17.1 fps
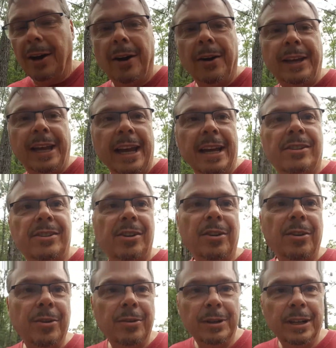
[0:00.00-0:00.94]
Okay,
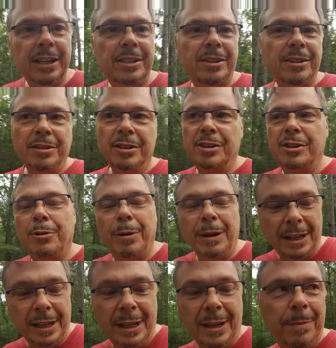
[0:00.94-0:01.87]
so let's do this
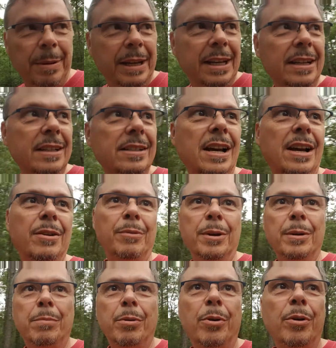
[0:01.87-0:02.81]
quickly because I don't
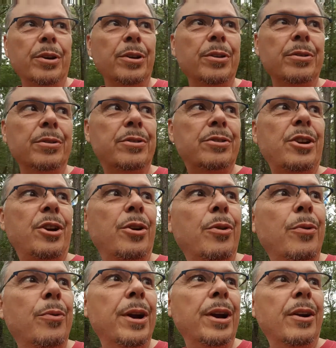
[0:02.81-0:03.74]
want to bore you. So
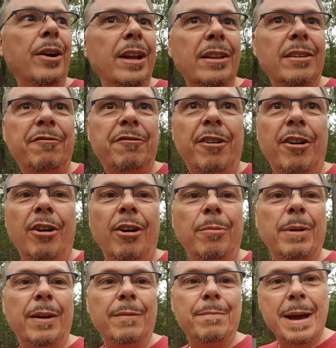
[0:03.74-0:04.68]
we are at the
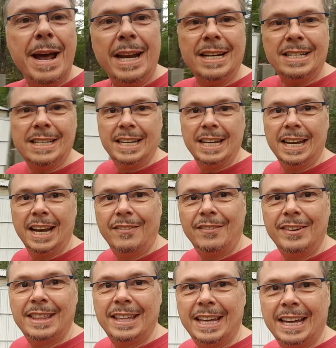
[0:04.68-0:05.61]
farm. I've managed to get
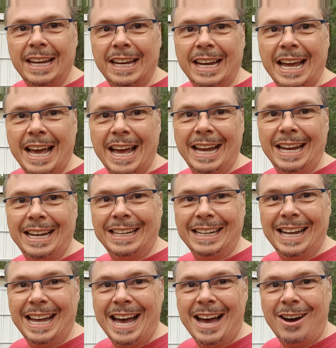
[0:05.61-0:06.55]
everything
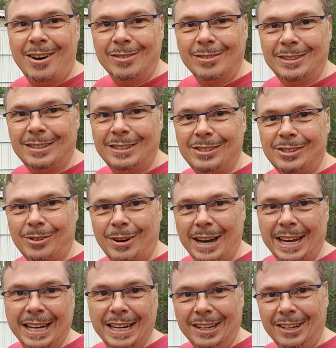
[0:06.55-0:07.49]
out so
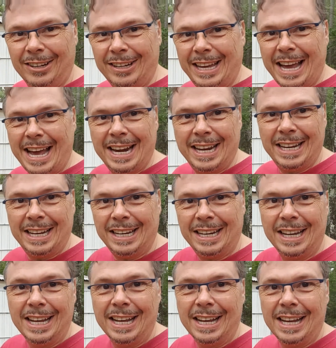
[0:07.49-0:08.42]
I can look at it
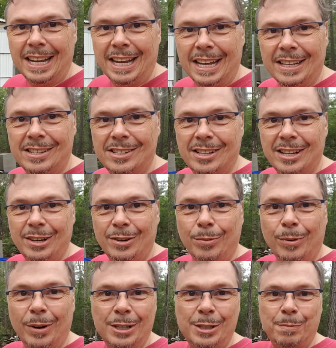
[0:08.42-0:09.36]
and see
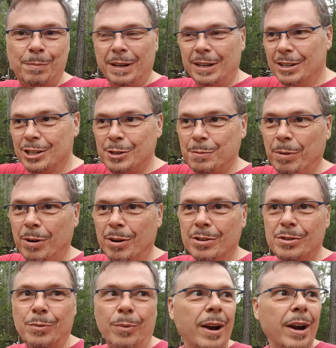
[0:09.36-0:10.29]
what's been
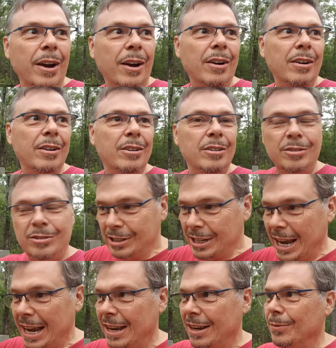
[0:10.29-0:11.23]
dispersed where, who's
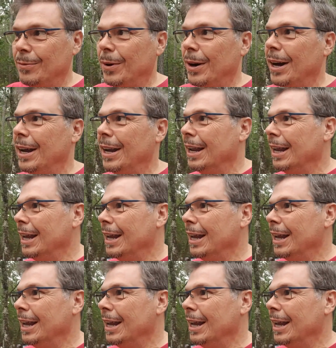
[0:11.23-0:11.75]
taken what.